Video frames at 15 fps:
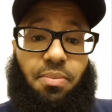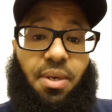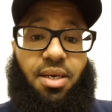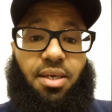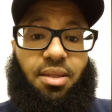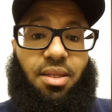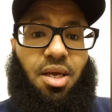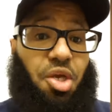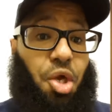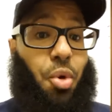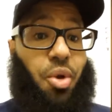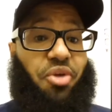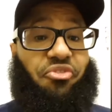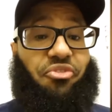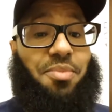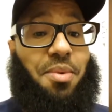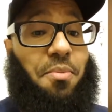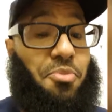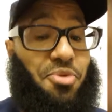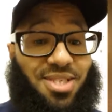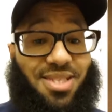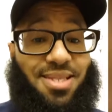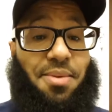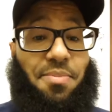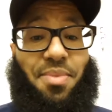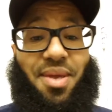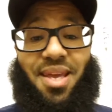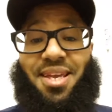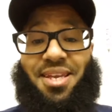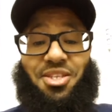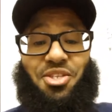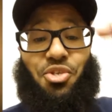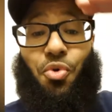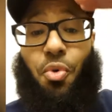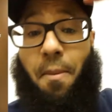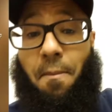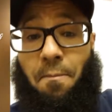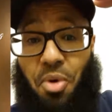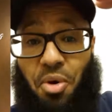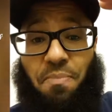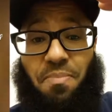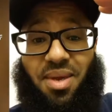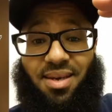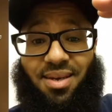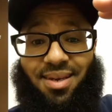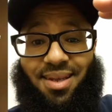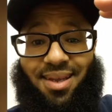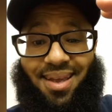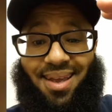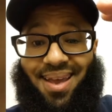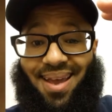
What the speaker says: subhanAllah, going from a Muslim to a mu'min,